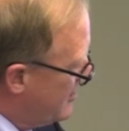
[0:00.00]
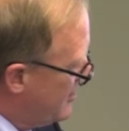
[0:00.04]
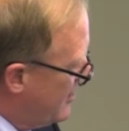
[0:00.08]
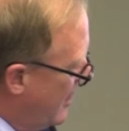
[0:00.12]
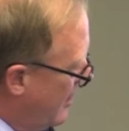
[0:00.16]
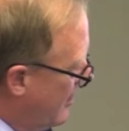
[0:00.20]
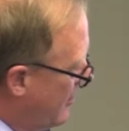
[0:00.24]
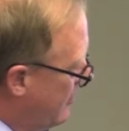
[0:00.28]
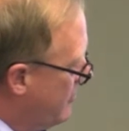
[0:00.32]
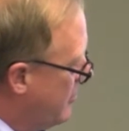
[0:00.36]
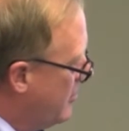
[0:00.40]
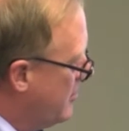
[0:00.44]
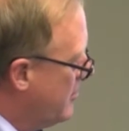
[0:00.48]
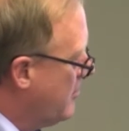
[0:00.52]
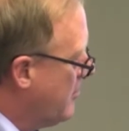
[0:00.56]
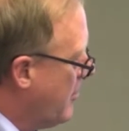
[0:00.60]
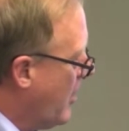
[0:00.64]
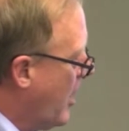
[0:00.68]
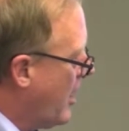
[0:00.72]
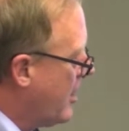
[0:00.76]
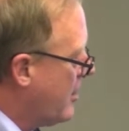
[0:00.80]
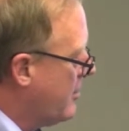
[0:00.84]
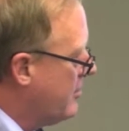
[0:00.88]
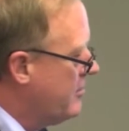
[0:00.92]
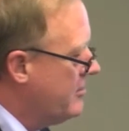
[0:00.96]
is second from the
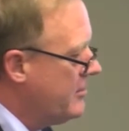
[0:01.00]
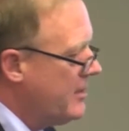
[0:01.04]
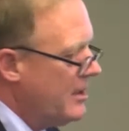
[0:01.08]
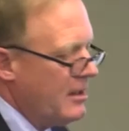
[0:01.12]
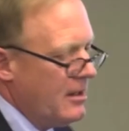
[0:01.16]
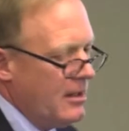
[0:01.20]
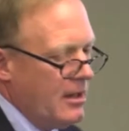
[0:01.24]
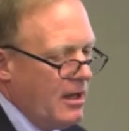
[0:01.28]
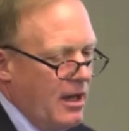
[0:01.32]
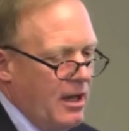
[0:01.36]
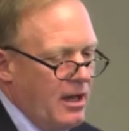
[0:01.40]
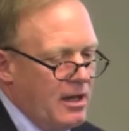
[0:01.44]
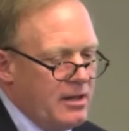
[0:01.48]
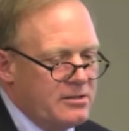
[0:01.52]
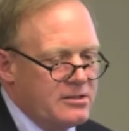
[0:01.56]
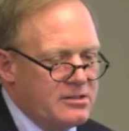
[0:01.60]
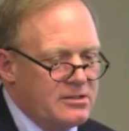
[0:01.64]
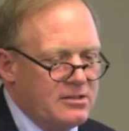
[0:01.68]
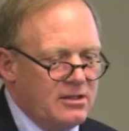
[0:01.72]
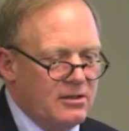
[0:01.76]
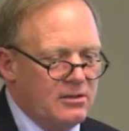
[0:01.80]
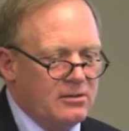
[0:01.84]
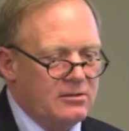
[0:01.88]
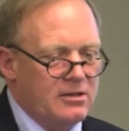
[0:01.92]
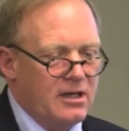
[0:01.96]
bottom,
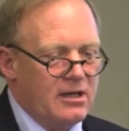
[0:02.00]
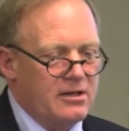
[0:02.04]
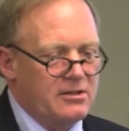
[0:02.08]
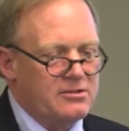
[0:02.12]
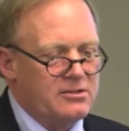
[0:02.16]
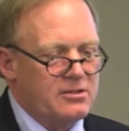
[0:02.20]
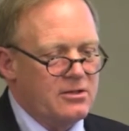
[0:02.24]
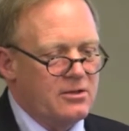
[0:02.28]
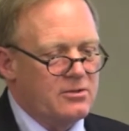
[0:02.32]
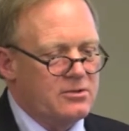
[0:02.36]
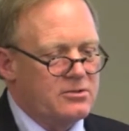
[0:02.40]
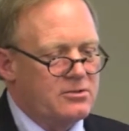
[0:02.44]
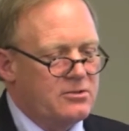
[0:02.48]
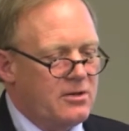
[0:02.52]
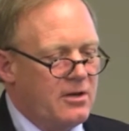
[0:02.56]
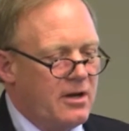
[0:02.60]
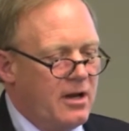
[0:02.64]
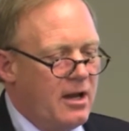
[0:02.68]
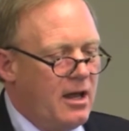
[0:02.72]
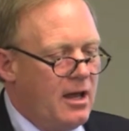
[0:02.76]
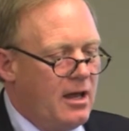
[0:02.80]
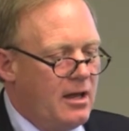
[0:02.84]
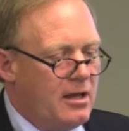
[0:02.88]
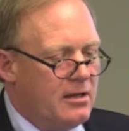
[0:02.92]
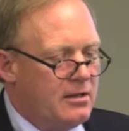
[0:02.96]
still does those
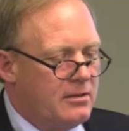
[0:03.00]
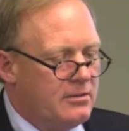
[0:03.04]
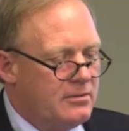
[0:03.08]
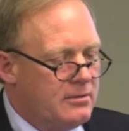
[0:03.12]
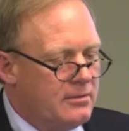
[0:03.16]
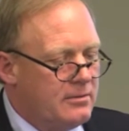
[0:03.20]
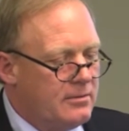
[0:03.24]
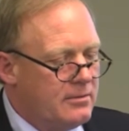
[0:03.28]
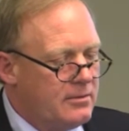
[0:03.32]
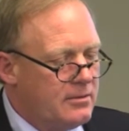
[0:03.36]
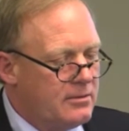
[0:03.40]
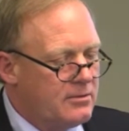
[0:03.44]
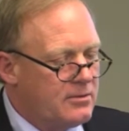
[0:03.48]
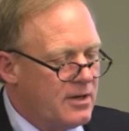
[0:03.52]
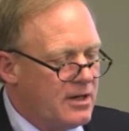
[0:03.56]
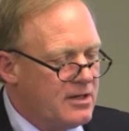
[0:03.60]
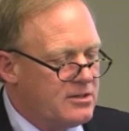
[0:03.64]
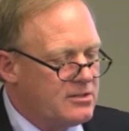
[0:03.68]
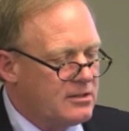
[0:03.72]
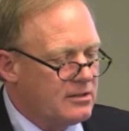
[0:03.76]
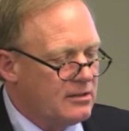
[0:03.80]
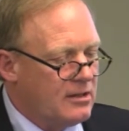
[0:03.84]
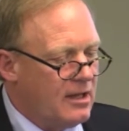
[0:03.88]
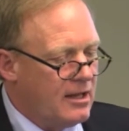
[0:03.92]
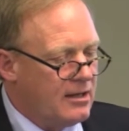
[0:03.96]

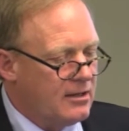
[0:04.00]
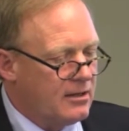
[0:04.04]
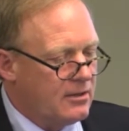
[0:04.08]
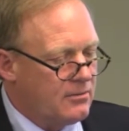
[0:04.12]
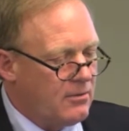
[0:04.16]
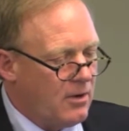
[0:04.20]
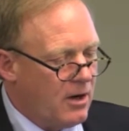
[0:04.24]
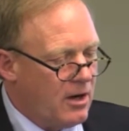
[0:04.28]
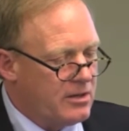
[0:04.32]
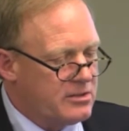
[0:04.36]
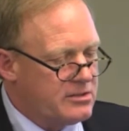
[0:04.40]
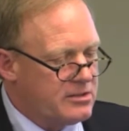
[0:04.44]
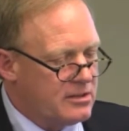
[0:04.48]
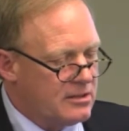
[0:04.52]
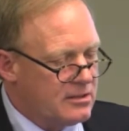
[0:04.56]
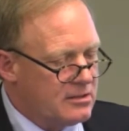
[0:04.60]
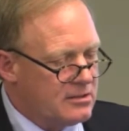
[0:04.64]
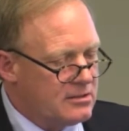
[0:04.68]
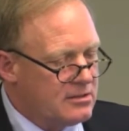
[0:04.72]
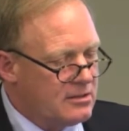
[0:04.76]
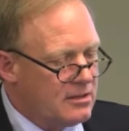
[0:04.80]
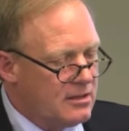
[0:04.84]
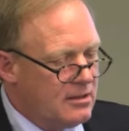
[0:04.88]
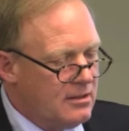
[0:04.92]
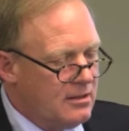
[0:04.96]
transatlantic
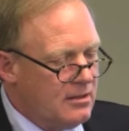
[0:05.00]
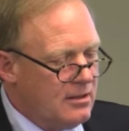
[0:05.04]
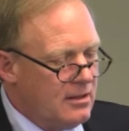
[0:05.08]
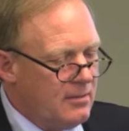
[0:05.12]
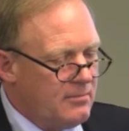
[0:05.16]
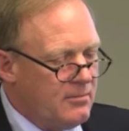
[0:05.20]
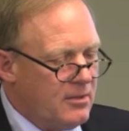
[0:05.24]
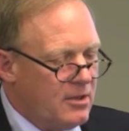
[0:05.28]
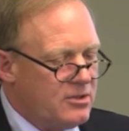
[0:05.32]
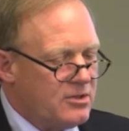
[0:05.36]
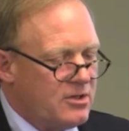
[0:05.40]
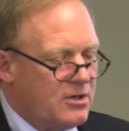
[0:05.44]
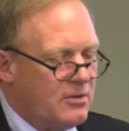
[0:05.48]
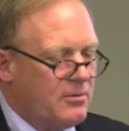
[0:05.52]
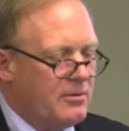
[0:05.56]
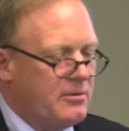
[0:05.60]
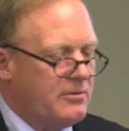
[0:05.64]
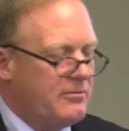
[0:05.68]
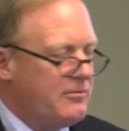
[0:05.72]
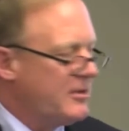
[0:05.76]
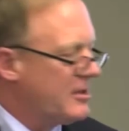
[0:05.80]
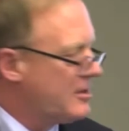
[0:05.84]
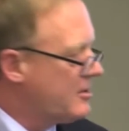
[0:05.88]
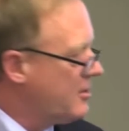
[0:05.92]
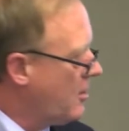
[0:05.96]
crossings. I'm not sure
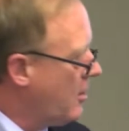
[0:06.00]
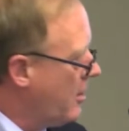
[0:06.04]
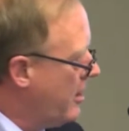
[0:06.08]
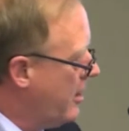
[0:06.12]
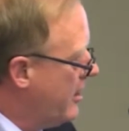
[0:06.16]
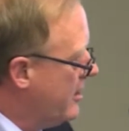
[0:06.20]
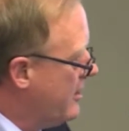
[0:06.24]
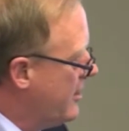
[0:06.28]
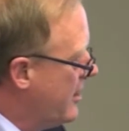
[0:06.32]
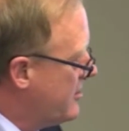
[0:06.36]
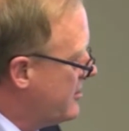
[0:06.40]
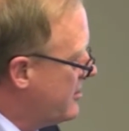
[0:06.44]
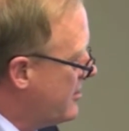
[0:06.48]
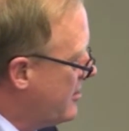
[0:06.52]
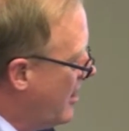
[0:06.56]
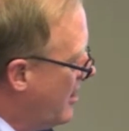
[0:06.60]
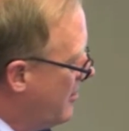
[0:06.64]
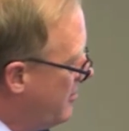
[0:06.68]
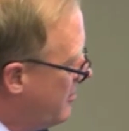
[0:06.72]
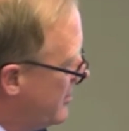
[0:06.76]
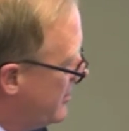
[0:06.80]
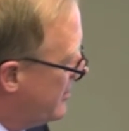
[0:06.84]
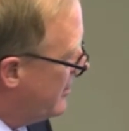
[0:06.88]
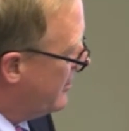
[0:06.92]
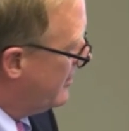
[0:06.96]
whether Victoria does or
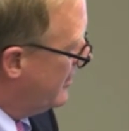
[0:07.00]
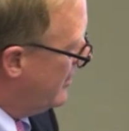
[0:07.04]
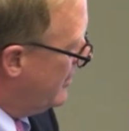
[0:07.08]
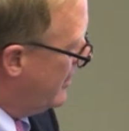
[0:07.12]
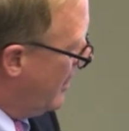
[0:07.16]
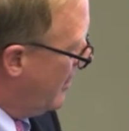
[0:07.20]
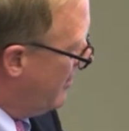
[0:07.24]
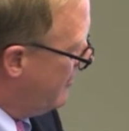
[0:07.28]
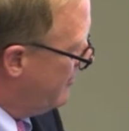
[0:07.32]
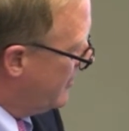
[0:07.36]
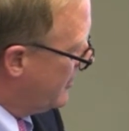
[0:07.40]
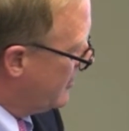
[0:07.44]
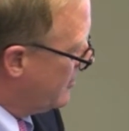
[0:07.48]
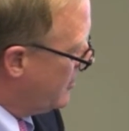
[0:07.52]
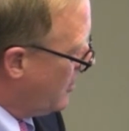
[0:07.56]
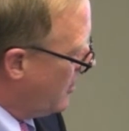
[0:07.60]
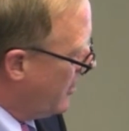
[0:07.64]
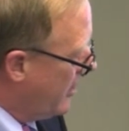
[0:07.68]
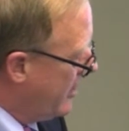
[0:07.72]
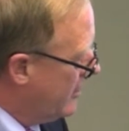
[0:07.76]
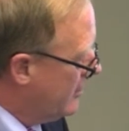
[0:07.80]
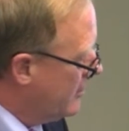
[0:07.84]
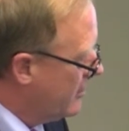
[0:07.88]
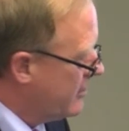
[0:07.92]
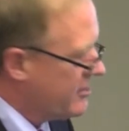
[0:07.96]
not, but the
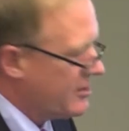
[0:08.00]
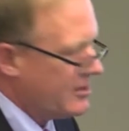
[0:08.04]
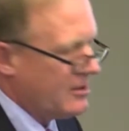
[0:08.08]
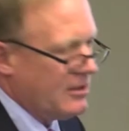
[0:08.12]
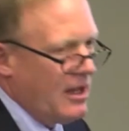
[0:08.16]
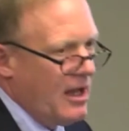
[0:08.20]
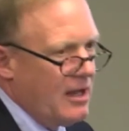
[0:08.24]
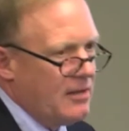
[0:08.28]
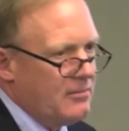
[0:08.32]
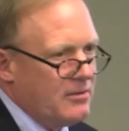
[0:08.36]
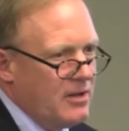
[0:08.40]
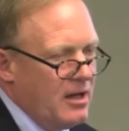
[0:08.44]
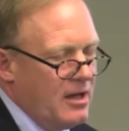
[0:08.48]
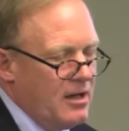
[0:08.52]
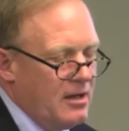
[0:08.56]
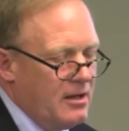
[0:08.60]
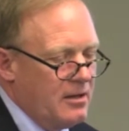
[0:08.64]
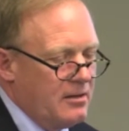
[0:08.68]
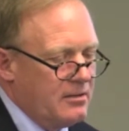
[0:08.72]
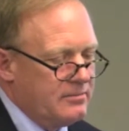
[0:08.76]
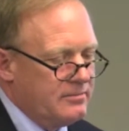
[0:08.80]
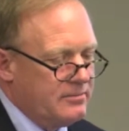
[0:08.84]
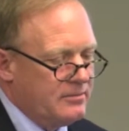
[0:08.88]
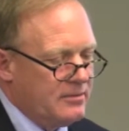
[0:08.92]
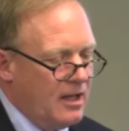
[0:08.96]
Victoria looks a
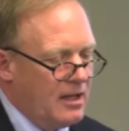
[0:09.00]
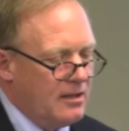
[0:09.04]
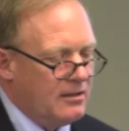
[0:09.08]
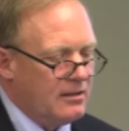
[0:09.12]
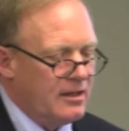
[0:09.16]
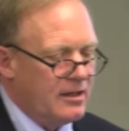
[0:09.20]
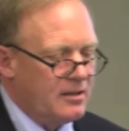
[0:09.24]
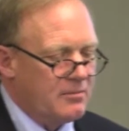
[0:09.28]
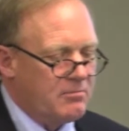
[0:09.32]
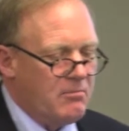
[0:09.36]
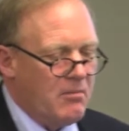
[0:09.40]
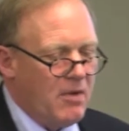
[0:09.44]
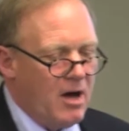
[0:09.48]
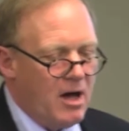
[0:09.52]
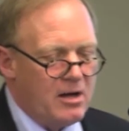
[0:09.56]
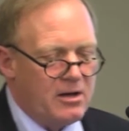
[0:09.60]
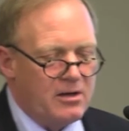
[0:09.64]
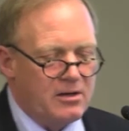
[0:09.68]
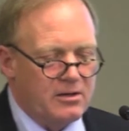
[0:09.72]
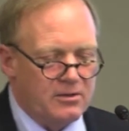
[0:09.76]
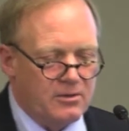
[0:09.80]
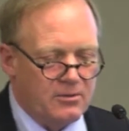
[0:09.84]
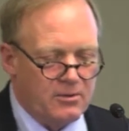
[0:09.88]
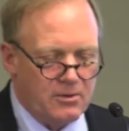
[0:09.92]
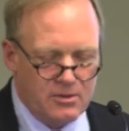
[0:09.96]
lot like
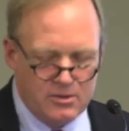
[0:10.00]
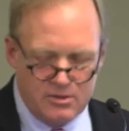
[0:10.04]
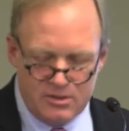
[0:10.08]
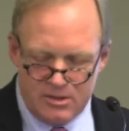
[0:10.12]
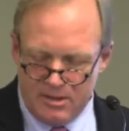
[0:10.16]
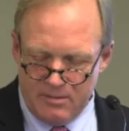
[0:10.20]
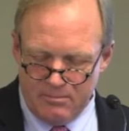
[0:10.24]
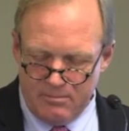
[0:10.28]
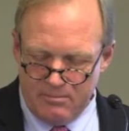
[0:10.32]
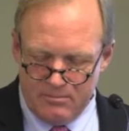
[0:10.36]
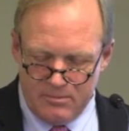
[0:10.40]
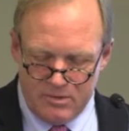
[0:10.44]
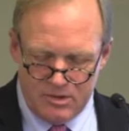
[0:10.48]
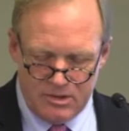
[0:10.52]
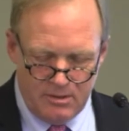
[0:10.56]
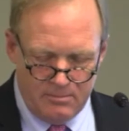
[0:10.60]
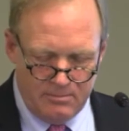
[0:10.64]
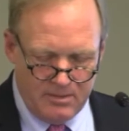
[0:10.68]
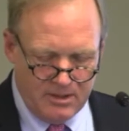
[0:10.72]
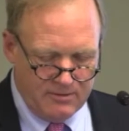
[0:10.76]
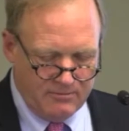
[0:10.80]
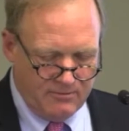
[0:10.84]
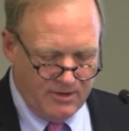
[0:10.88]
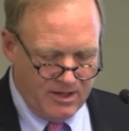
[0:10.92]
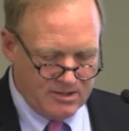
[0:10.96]
modern cruise
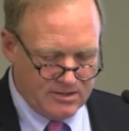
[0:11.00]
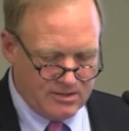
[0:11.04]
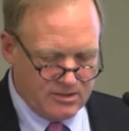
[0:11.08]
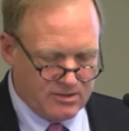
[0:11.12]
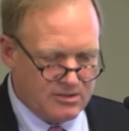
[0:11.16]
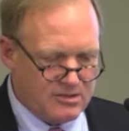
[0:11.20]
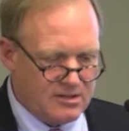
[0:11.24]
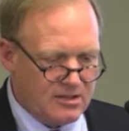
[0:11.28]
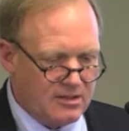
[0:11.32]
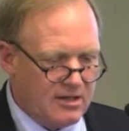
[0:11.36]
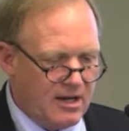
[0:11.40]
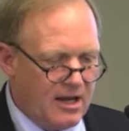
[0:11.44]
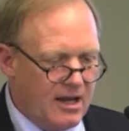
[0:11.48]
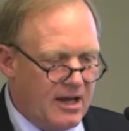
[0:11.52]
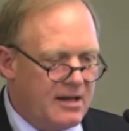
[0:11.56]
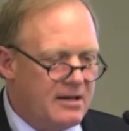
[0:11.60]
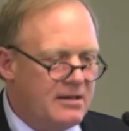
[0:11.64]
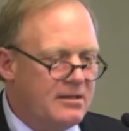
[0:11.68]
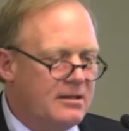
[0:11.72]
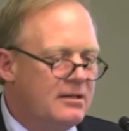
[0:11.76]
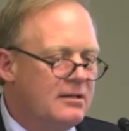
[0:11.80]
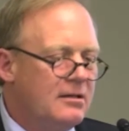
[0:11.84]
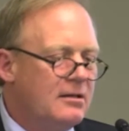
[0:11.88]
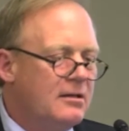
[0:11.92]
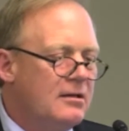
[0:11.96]
shipping vessels today.